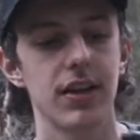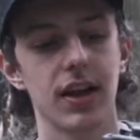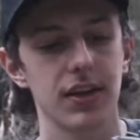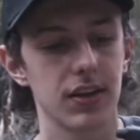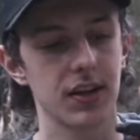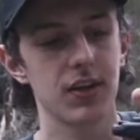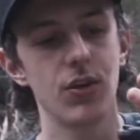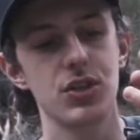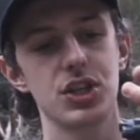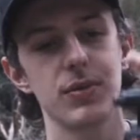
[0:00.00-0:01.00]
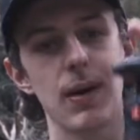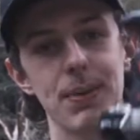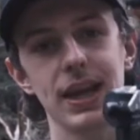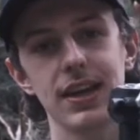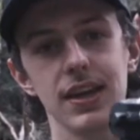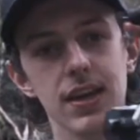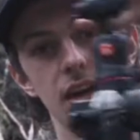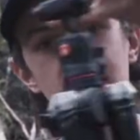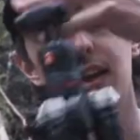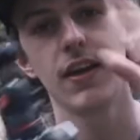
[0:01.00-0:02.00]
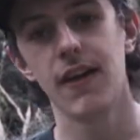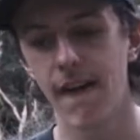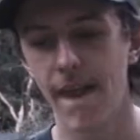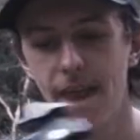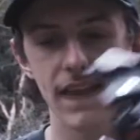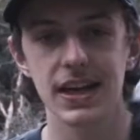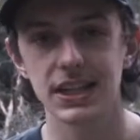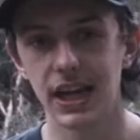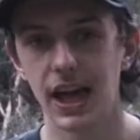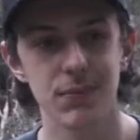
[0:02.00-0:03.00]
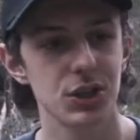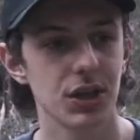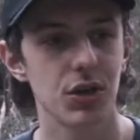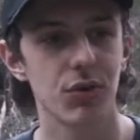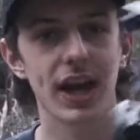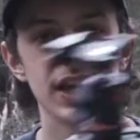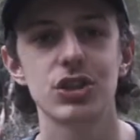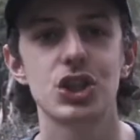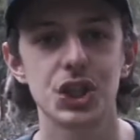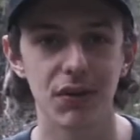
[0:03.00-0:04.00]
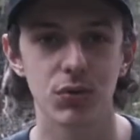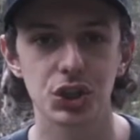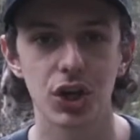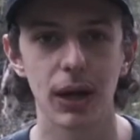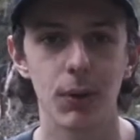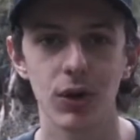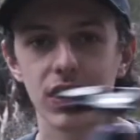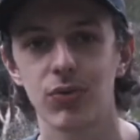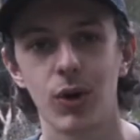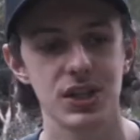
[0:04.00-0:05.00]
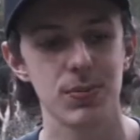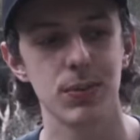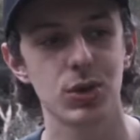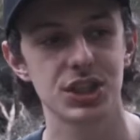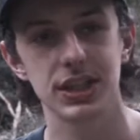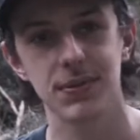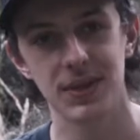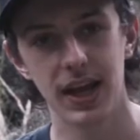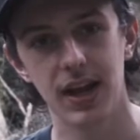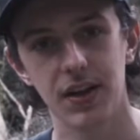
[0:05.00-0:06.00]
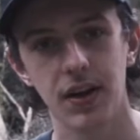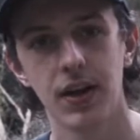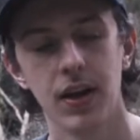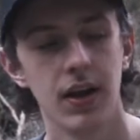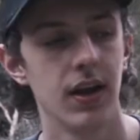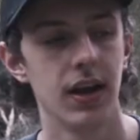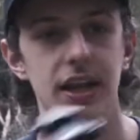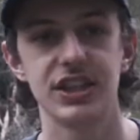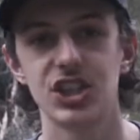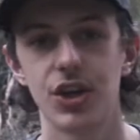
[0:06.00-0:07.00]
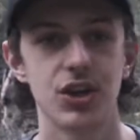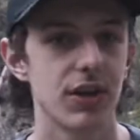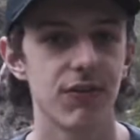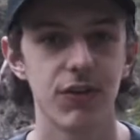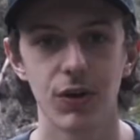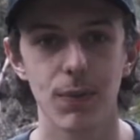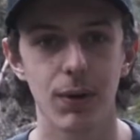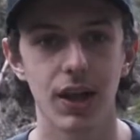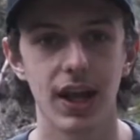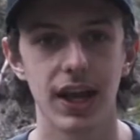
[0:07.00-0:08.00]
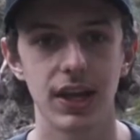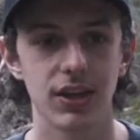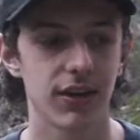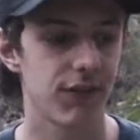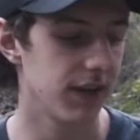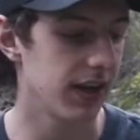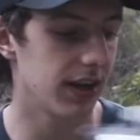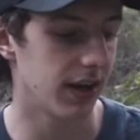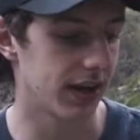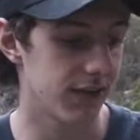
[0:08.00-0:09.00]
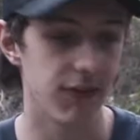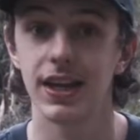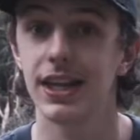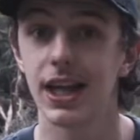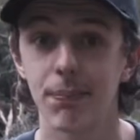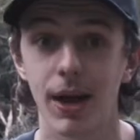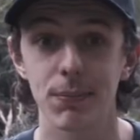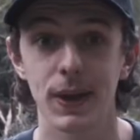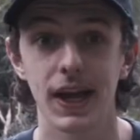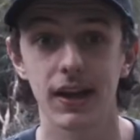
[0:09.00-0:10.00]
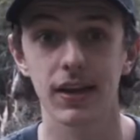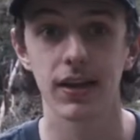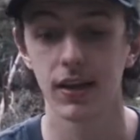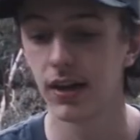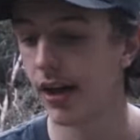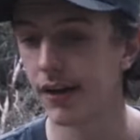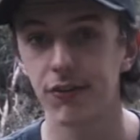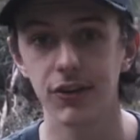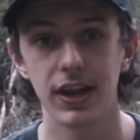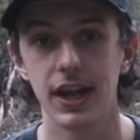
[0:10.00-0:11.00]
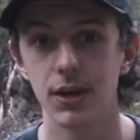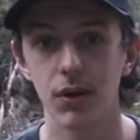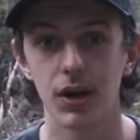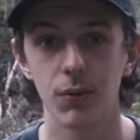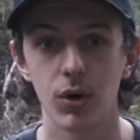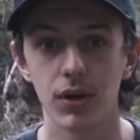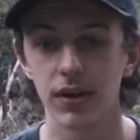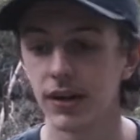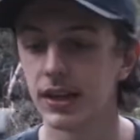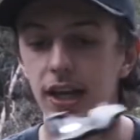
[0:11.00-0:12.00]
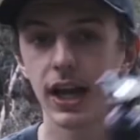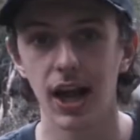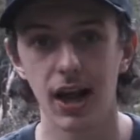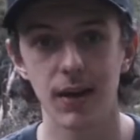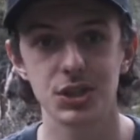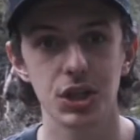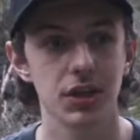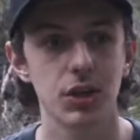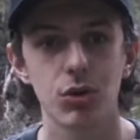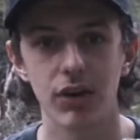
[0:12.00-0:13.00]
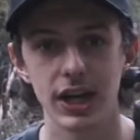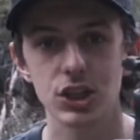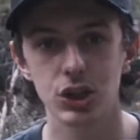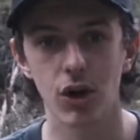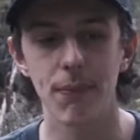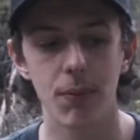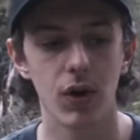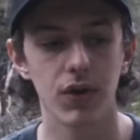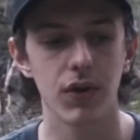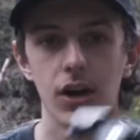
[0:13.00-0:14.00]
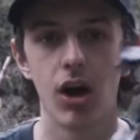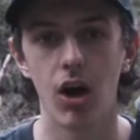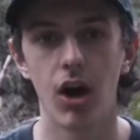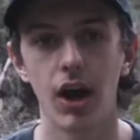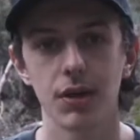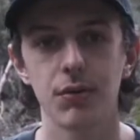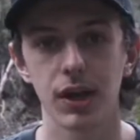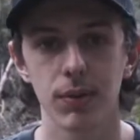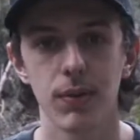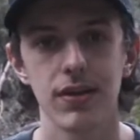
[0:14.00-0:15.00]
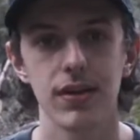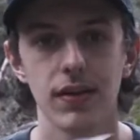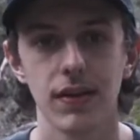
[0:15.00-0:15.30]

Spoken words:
Like, I can hold the shit with my pinky. Absolutely great. It's a travel tripod. That's why it's a bit more slimmed down. So you can fit it on a plane, you can fit it, I can fit it in that backpack, I can fit it anywhere I want. Absolutely great tripod, highly recommend it.